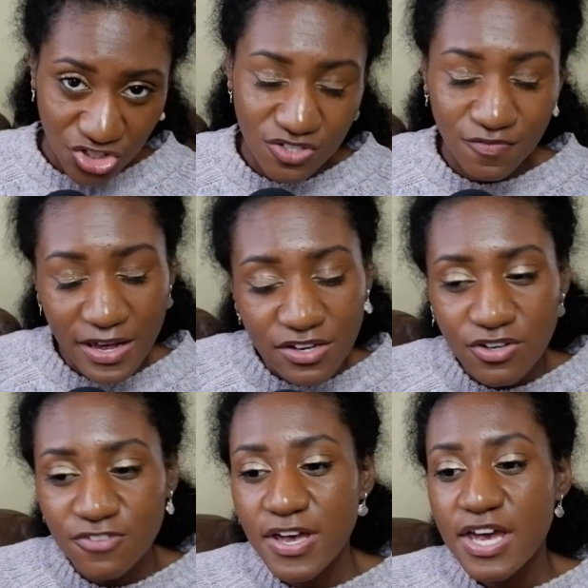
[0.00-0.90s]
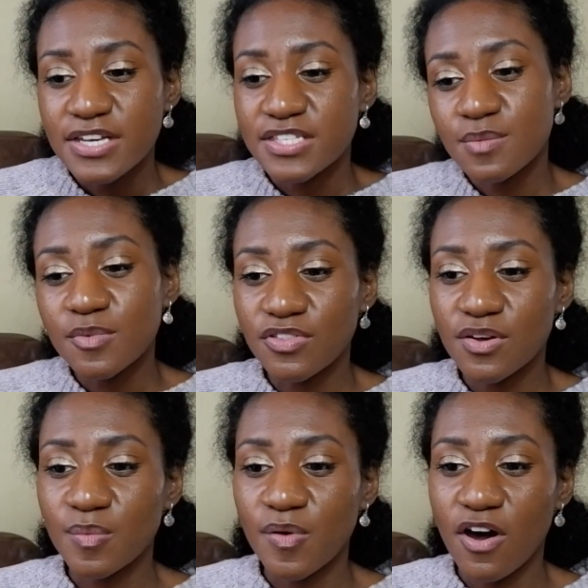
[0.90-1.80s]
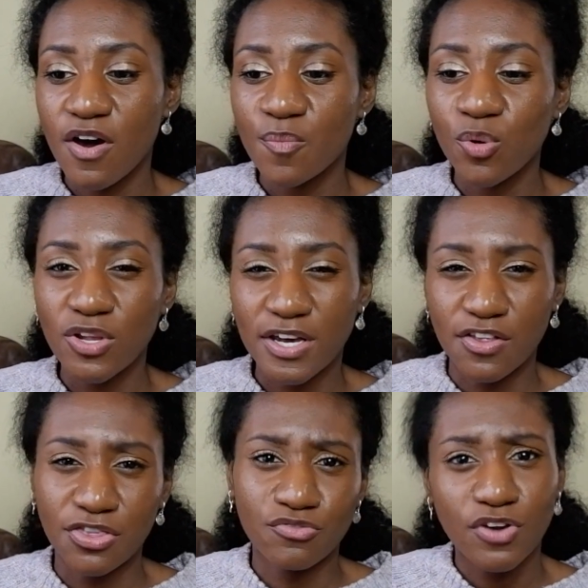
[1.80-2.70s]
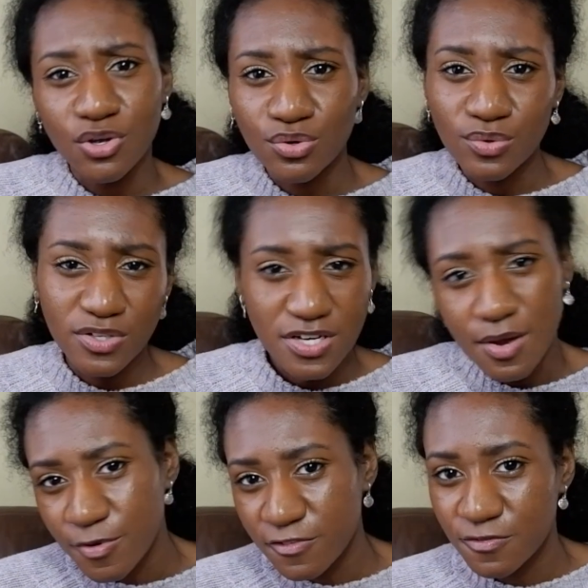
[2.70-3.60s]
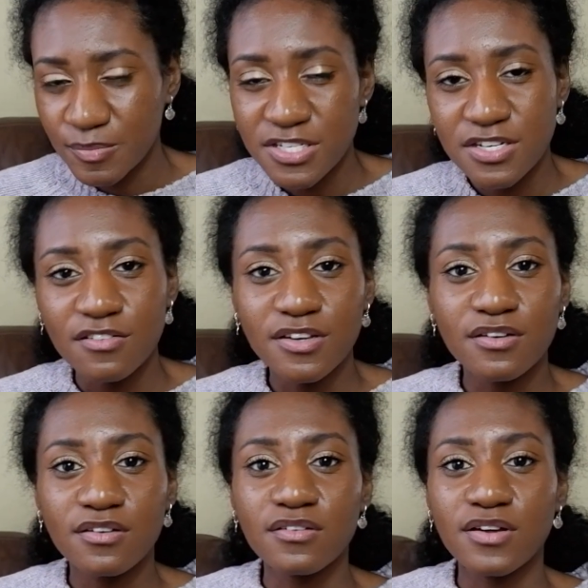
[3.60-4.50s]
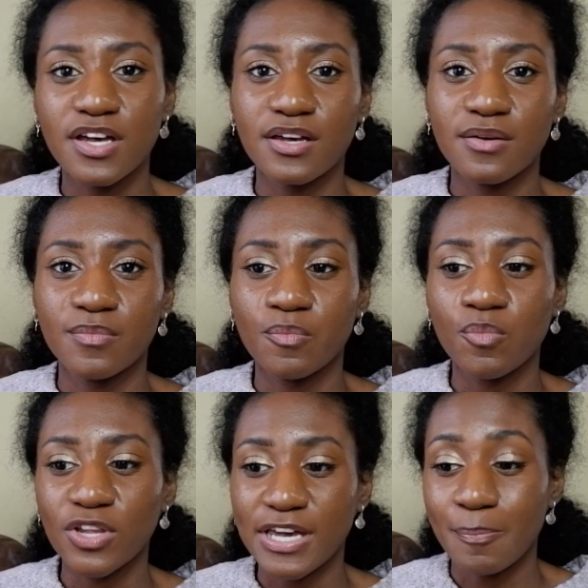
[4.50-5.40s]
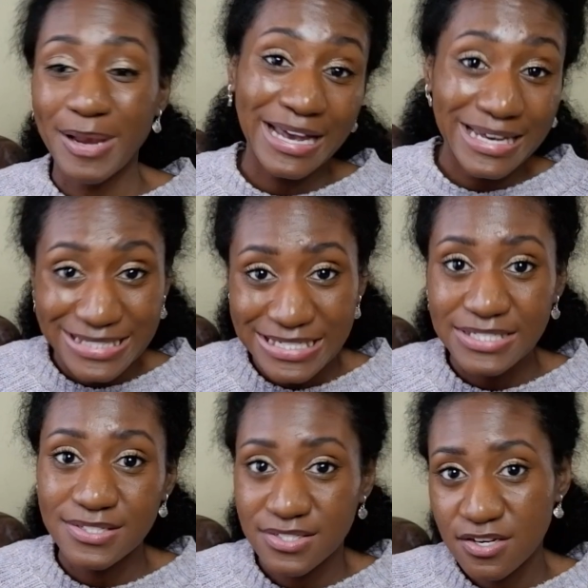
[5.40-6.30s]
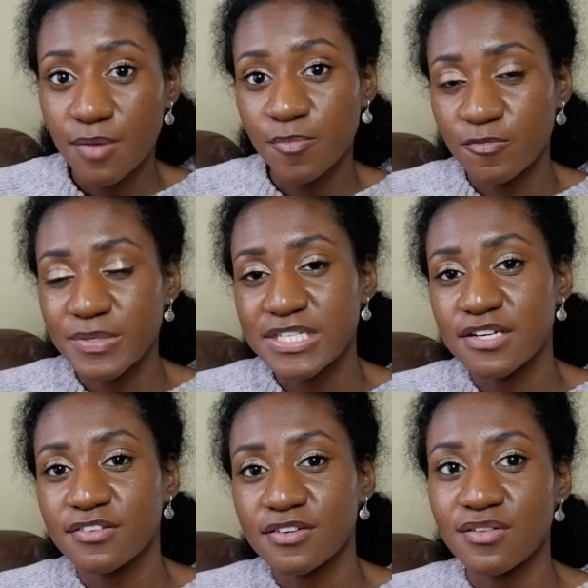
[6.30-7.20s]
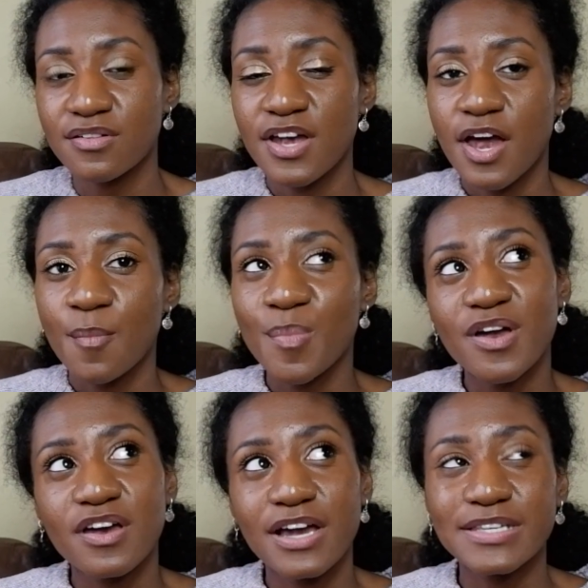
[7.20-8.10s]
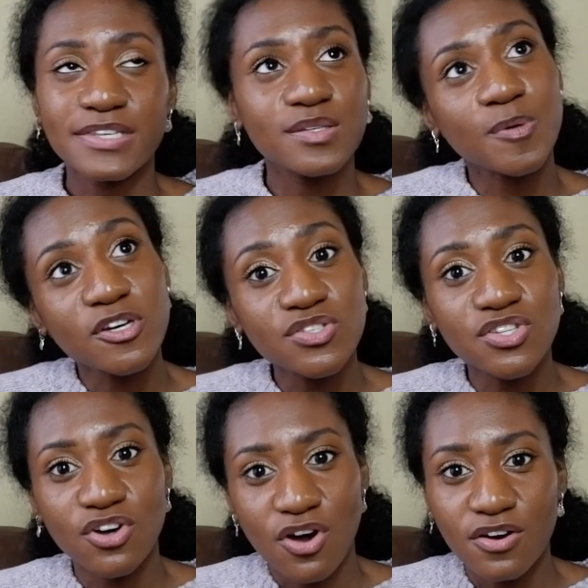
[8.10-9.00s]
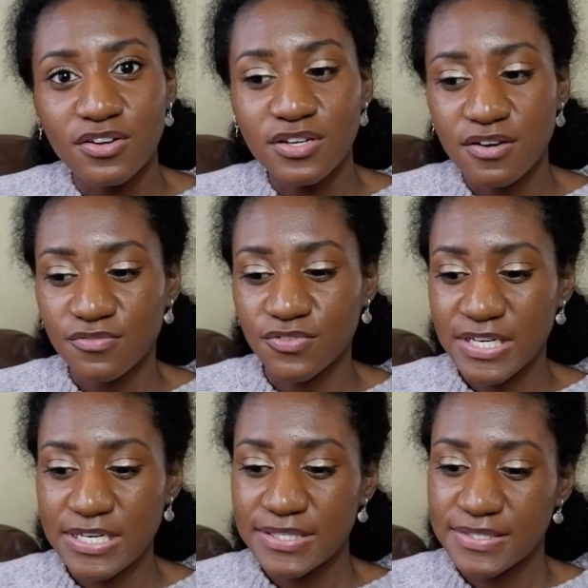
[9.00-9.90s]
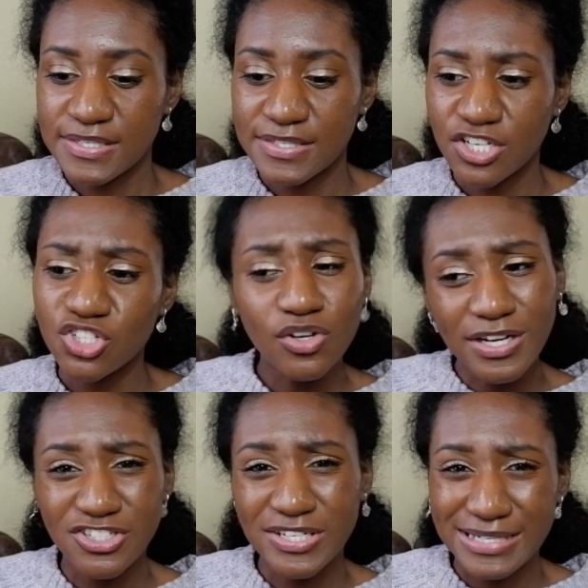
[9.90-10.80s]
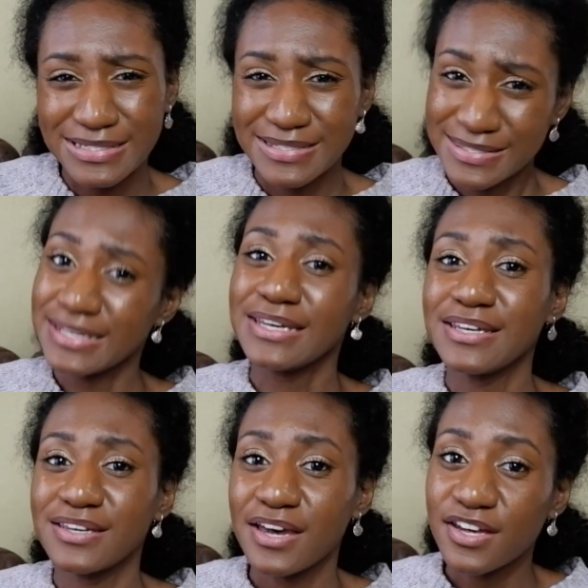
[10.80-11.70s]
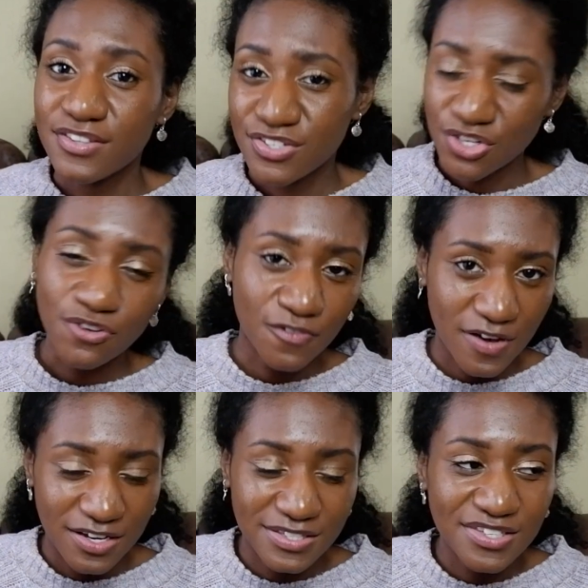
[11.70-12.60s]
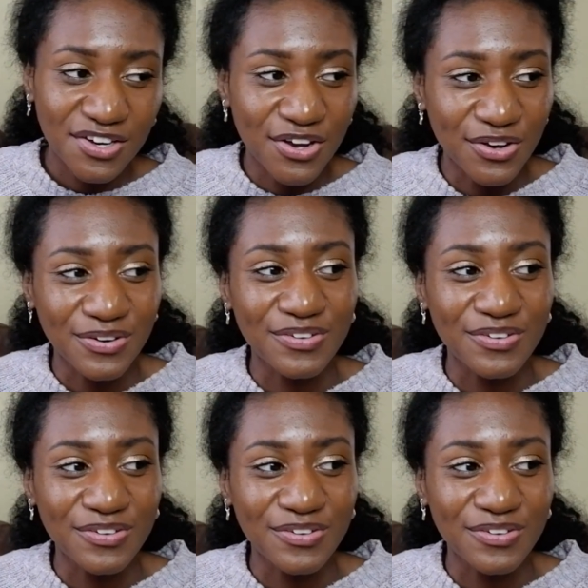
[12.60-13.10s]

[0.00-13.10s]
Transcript: a huge fan of. Some of them are more like a throw type of material, more like a blanketed type of material. But I suppose the con of this is that you don't actually get to see the sofa. So